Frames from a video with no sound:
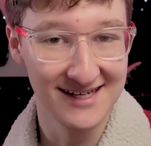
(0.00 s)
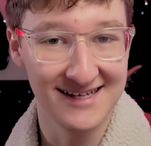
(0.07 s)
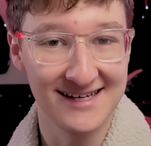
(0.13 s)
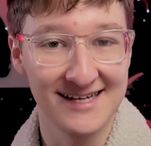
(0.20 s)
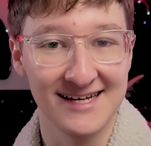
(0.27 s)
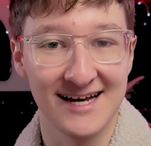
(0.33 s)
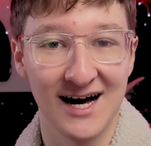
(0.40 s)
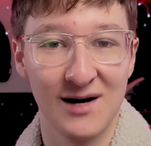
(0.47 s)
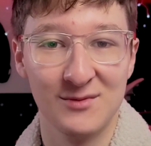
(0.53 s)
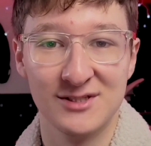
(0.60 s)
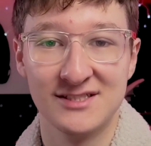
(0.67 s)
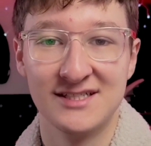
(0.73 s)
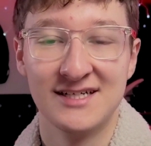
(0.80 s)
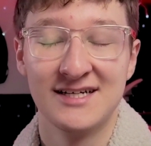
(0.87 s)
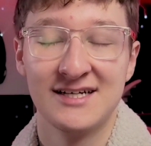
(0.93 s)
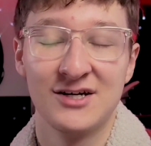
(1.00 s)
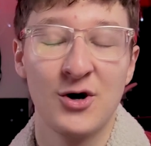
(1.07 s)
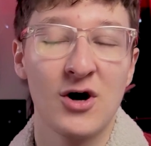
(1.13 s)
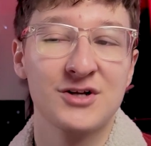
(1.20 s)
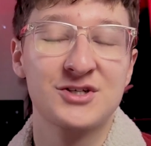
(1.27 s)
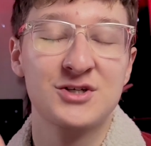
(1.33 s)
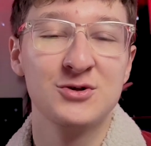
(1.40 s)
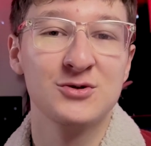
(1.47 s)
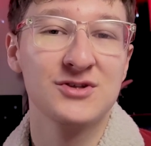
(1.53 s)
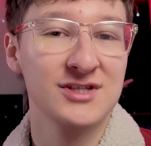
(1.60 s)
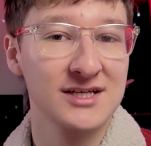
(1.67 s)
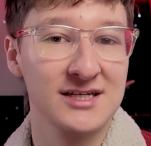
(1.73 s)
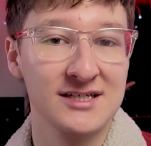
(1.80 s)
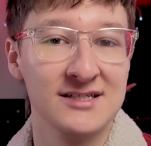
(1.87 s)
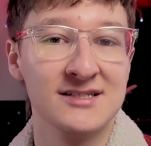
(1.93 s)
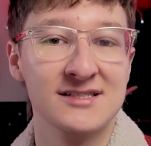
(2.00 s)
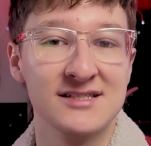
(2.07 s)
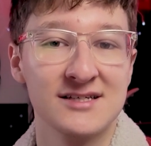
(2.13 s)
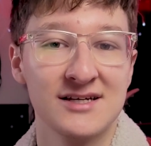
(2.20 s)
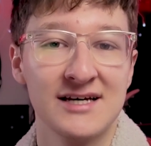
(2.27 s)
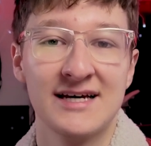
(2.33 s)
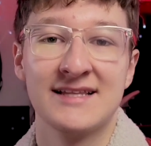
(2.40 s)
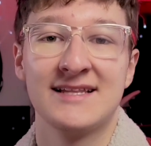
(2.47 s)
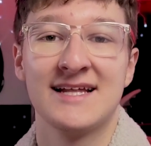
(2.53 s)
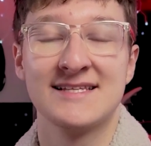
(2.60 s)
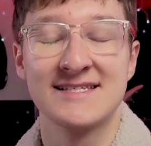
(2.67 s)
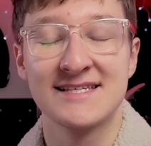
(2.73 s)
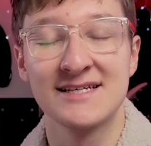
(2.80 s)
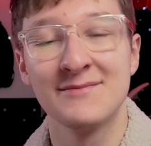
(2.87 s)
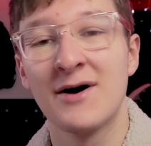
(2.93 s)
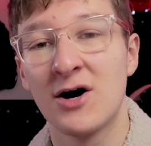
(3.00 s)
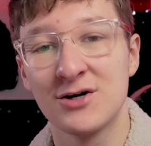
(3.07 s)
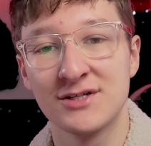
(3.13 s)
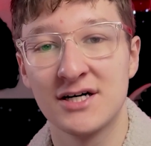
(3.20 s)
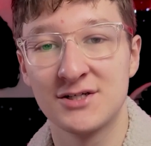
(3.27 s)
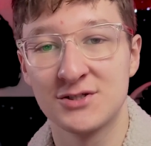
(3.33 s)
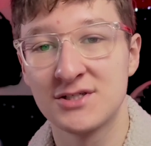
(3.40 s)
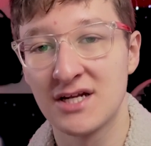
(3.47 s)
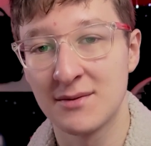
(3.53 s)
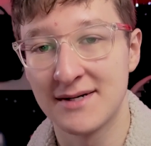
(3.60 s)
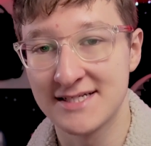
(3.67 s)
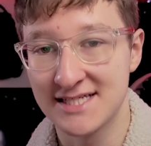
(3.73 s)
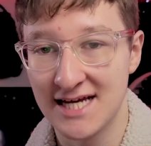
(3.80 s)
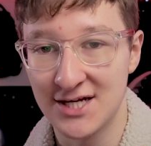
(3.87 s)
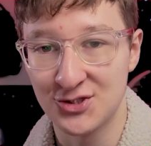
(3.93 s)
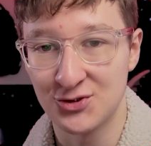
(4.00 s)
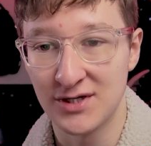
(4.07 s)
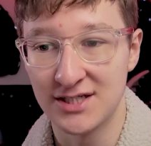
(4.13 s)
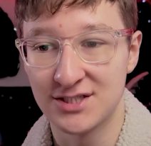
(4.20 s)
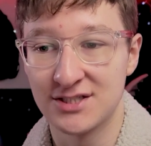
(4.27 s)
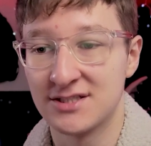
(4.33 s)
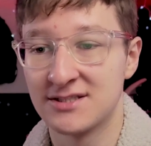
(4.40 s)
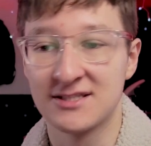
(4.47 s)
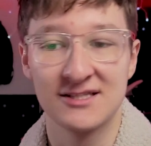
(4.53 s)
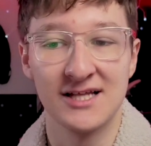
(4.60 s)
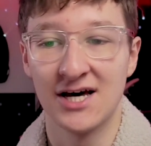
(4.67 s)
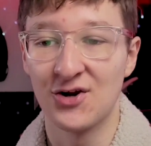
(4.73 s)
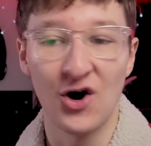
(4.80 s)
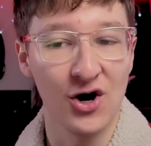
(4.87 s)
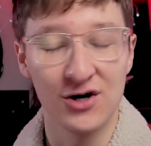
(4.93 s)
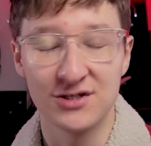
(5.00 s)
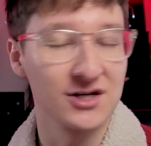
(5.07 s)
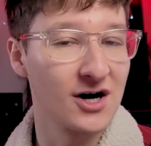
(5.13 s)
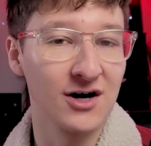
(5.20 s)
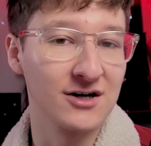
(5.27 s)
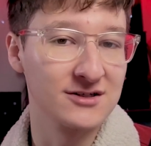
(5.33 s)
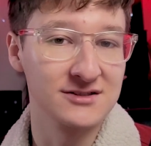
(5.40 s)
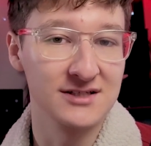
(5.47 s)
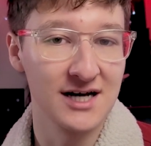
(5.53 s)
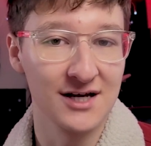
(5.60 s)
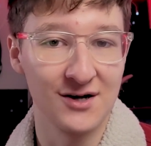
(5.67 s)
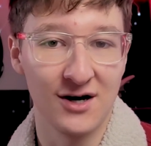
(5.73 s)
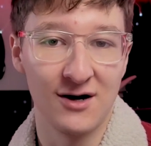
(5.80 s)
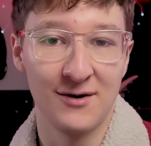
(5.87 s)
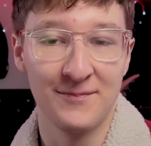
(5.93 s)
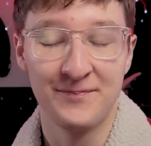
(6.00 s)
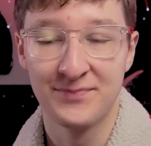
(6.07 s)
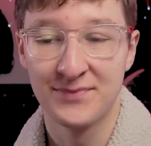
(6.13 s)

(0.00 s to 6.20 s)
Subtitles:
in common. Here are 2 things that seem hard to understand about saturation that aren't hard at all.